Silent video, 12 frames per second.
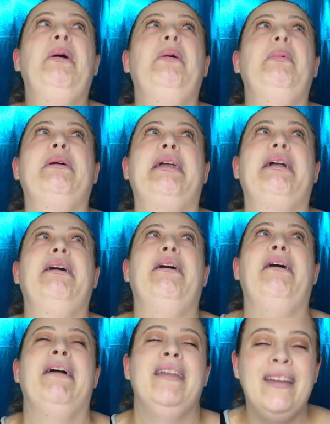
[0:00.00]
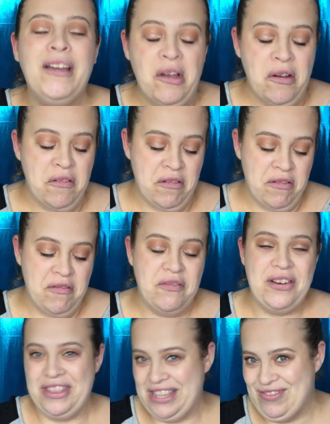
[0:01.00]
Oh my God.
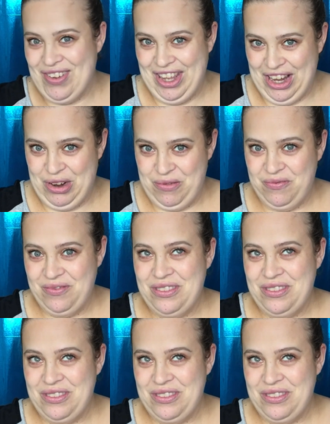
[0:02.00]
For this video.